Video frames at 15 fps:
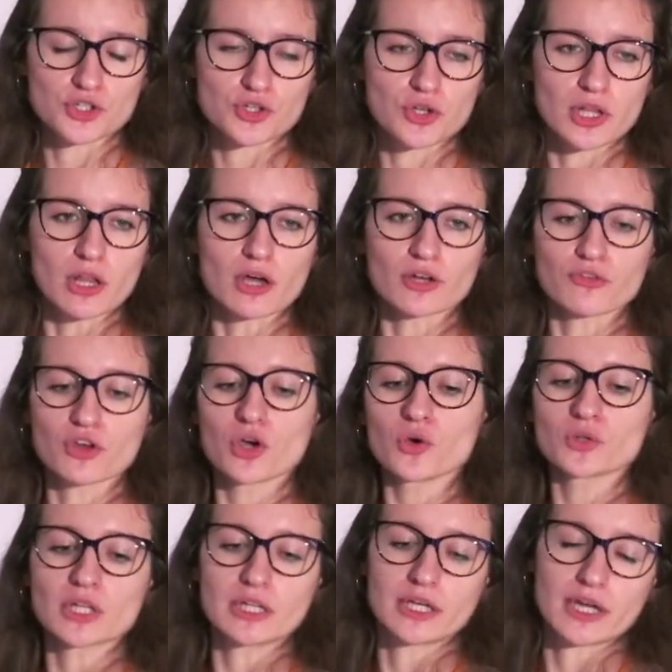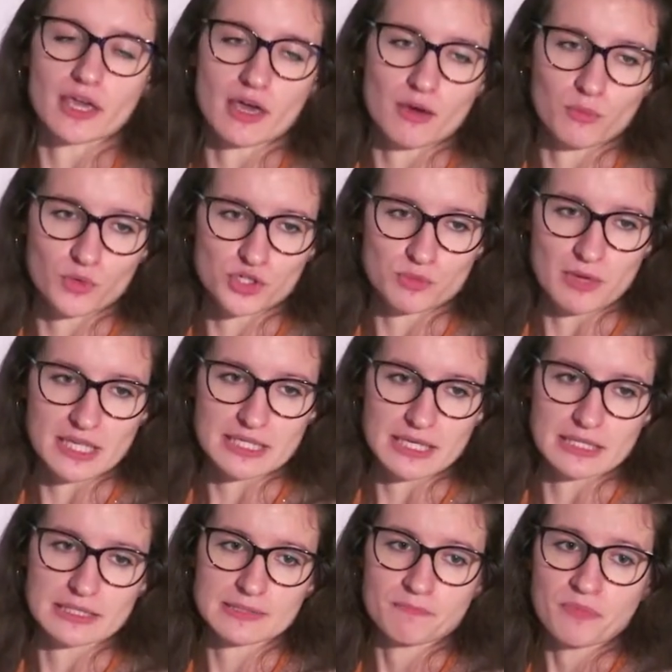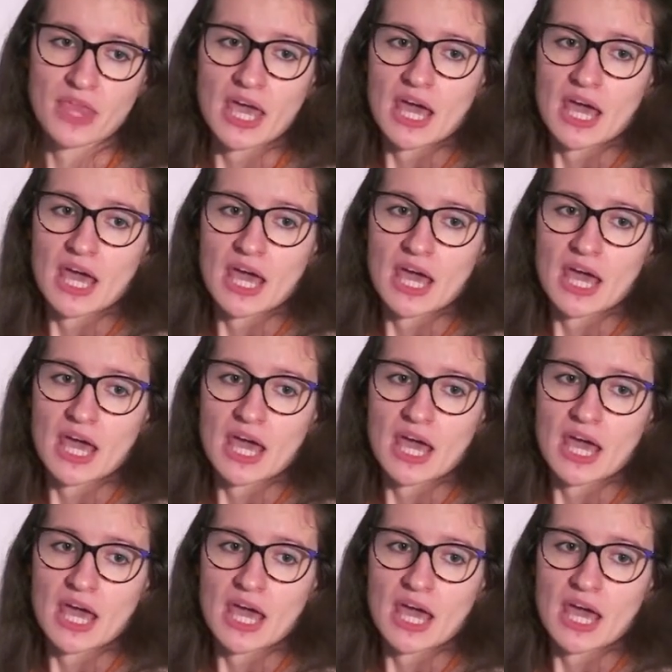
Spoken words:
do a lot of code cleaning up, which makes sense.